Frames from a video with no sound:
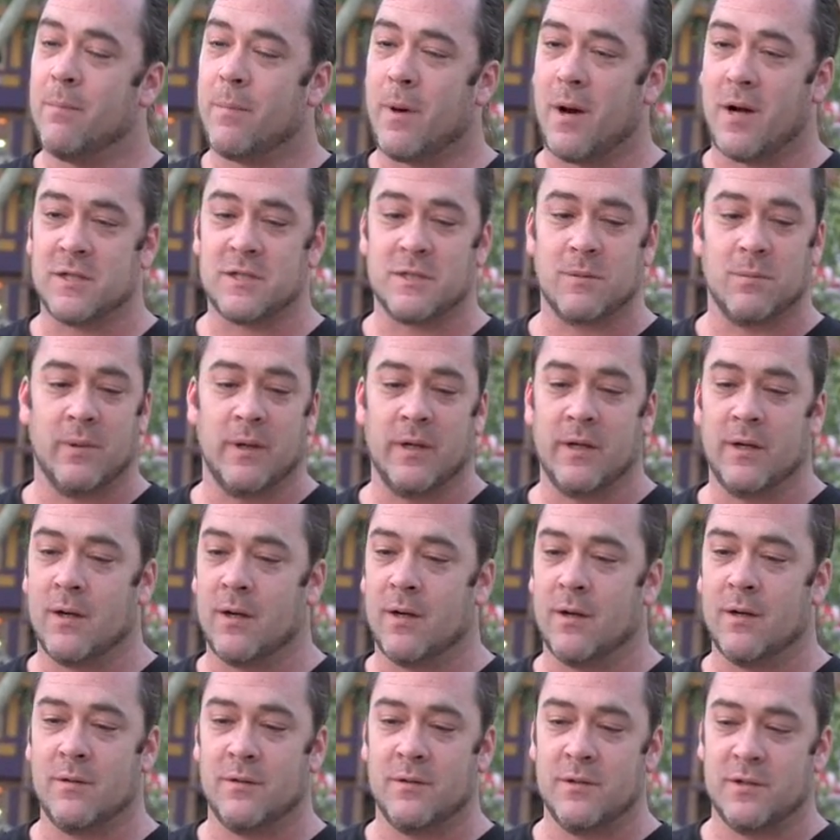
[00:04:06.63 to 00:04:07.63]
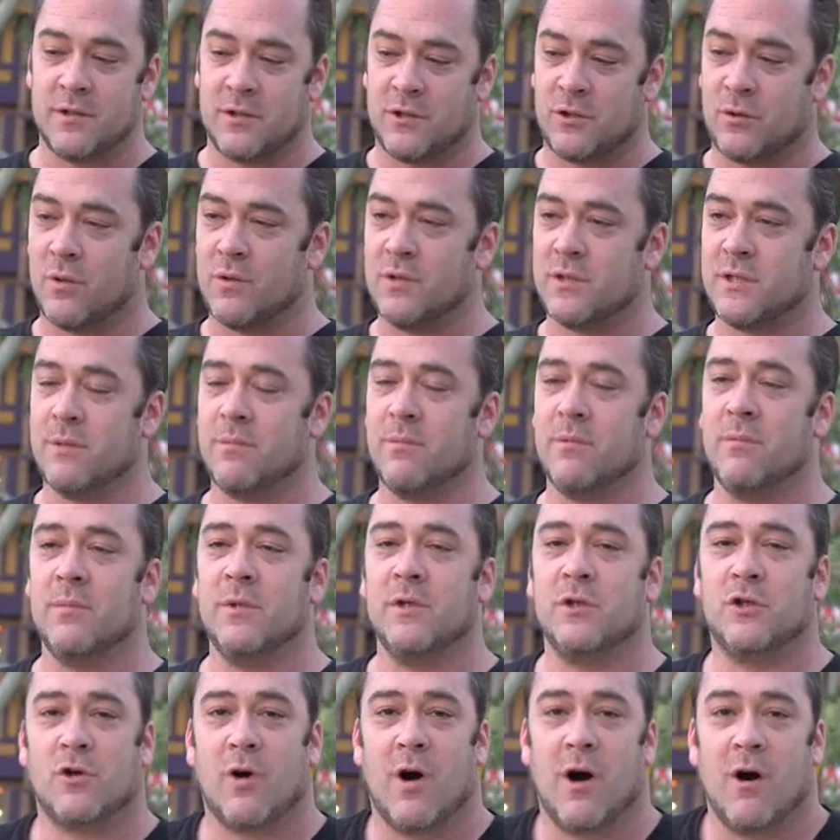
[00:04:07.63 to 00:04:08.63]
Possibly this George
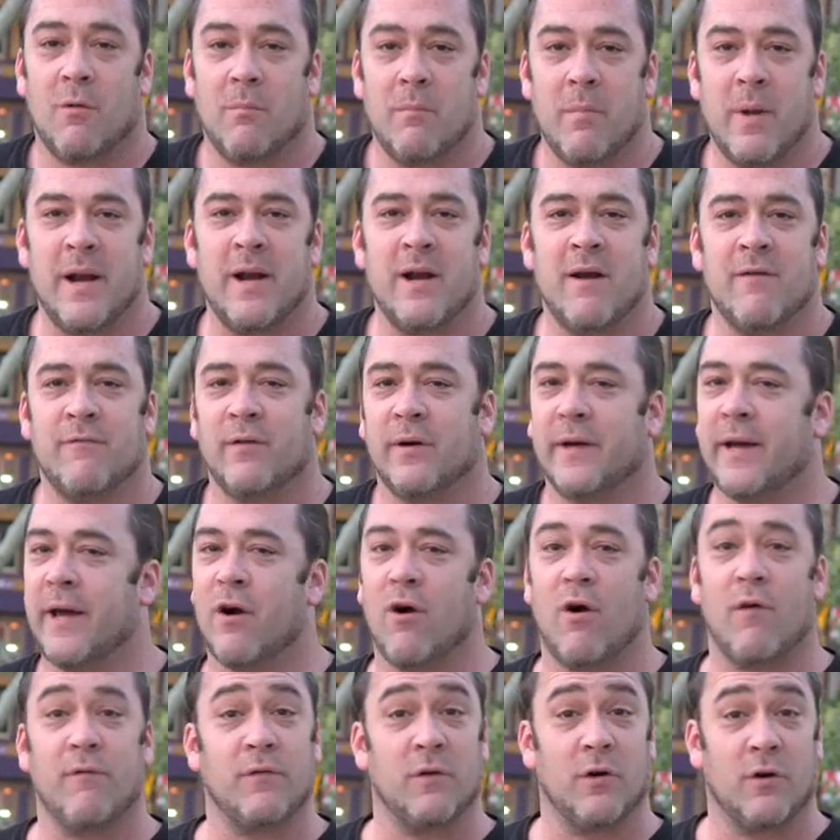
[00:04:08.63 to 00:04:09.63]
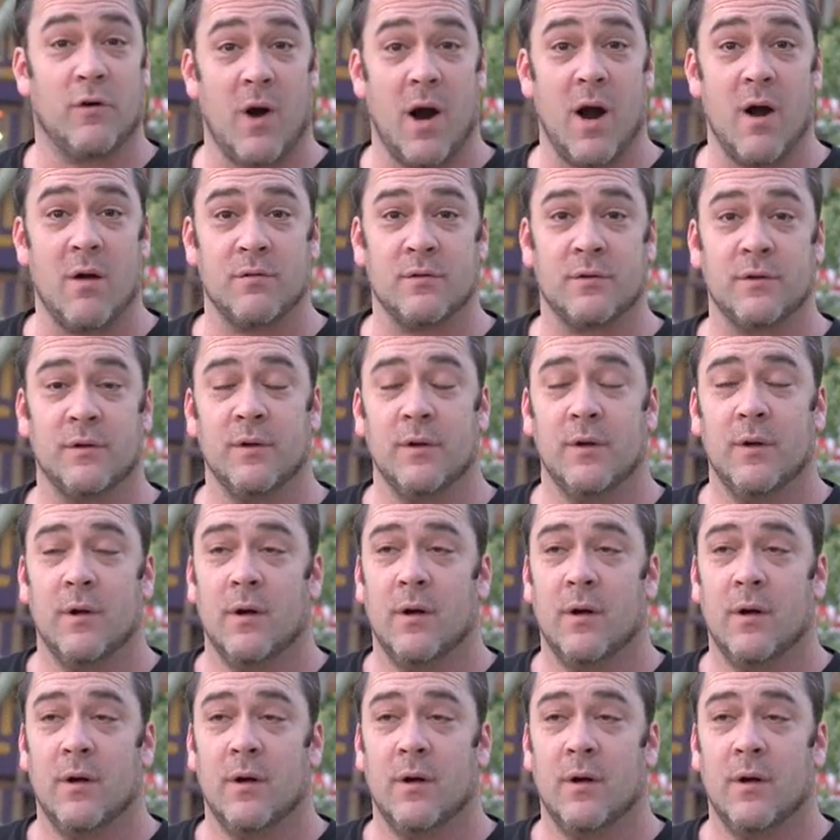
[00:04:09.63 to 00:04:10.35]
Zimmerman trial may never get off the ground,